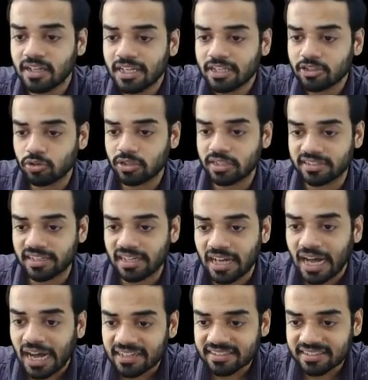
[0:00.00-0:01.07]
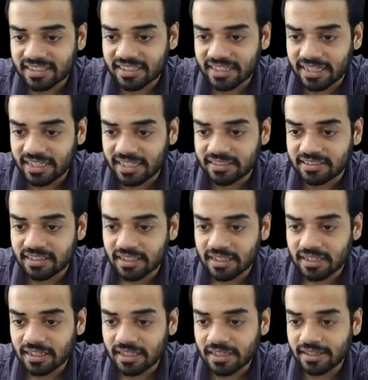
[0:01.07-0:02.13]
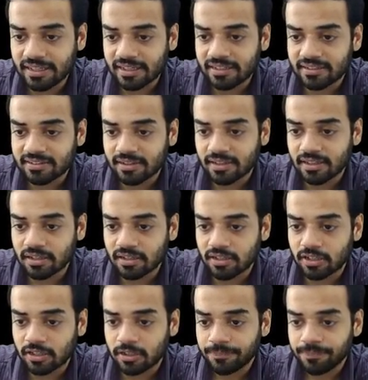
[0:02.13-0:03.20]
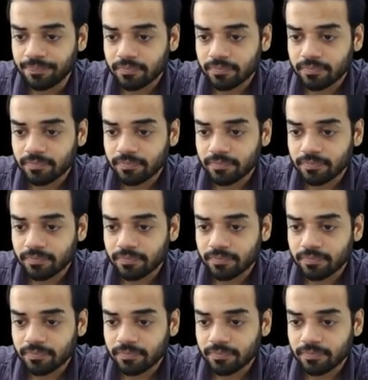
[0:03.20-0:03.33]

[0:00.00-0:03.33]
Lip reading: So this last stage is the